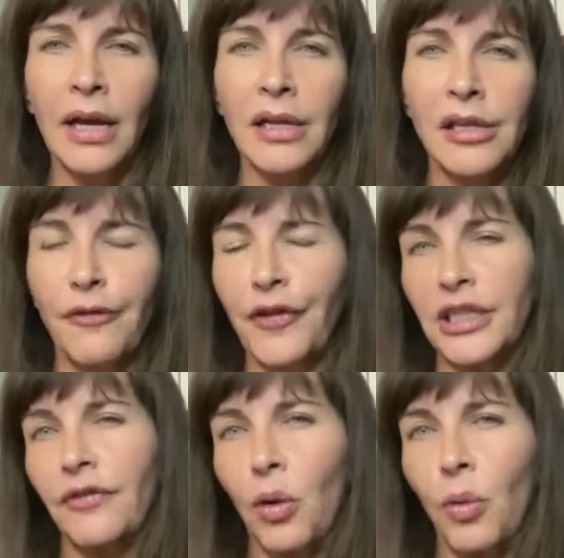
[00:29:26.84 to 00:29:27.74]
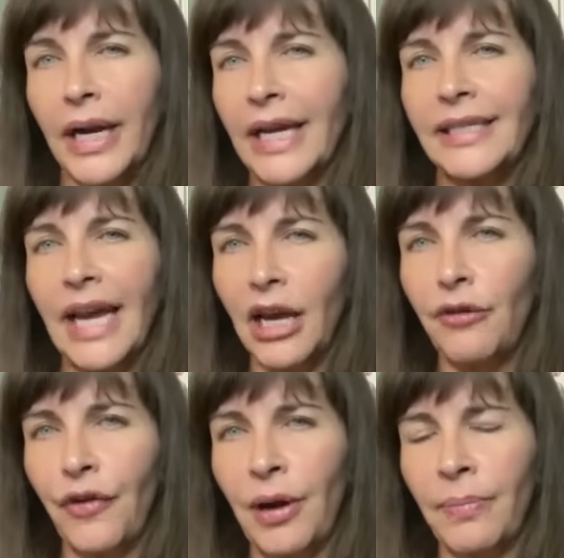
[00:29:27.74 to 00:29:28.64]
So first of all, what I take
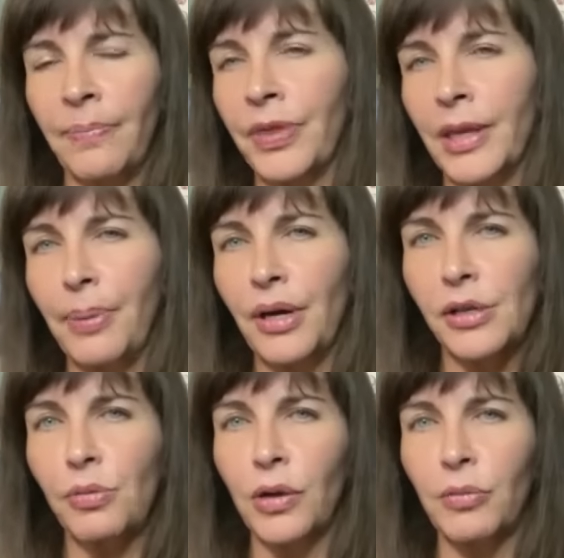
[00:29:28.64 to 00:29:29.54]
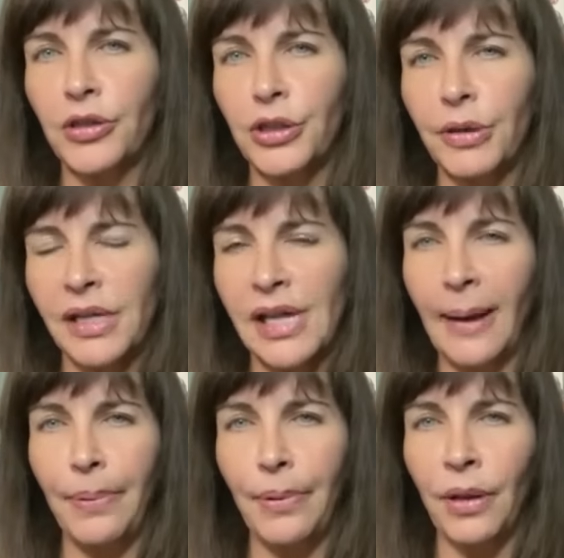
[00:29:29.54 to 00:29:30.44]
from the post-World War II
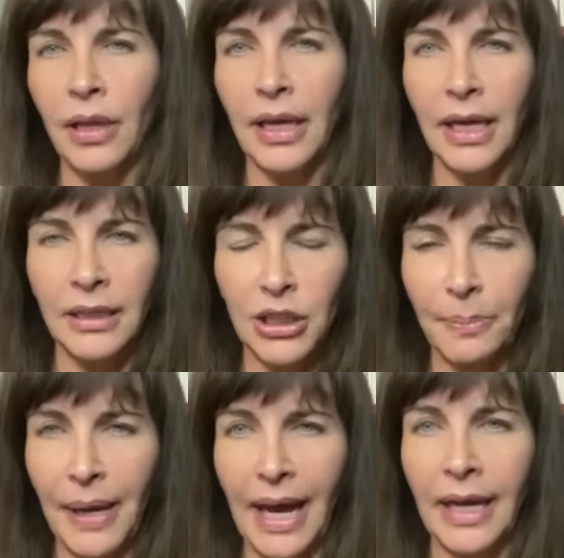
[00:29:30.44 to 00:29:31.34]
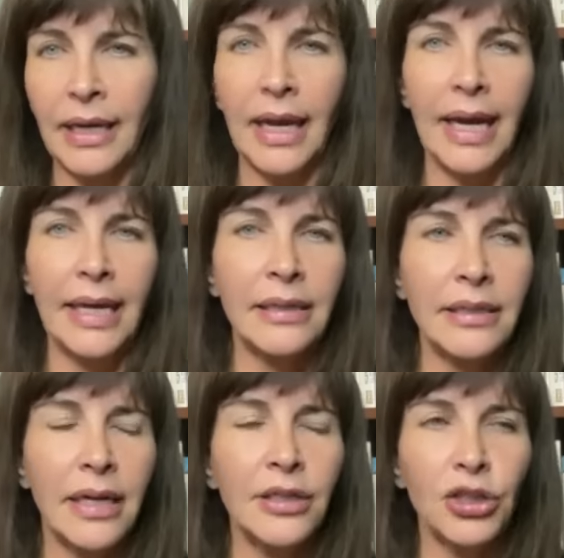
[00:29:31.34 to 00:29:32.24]
example in Japan and
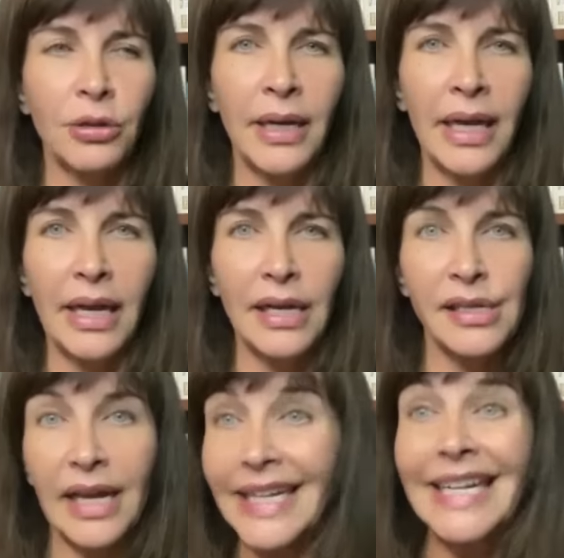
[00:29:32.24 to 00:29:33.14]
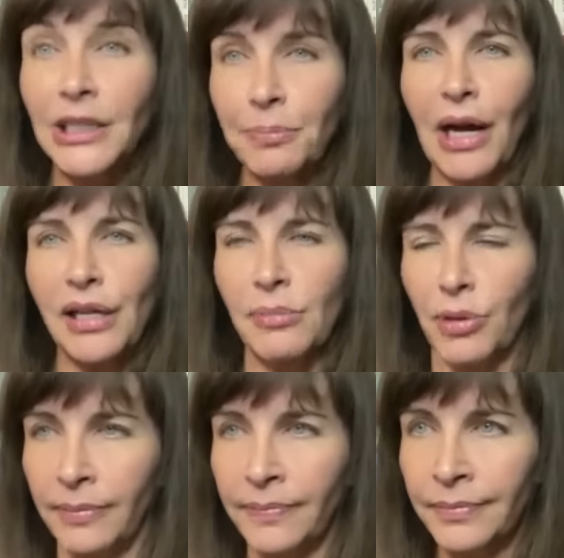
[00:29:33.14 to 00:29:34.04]
Germany is that it is possible.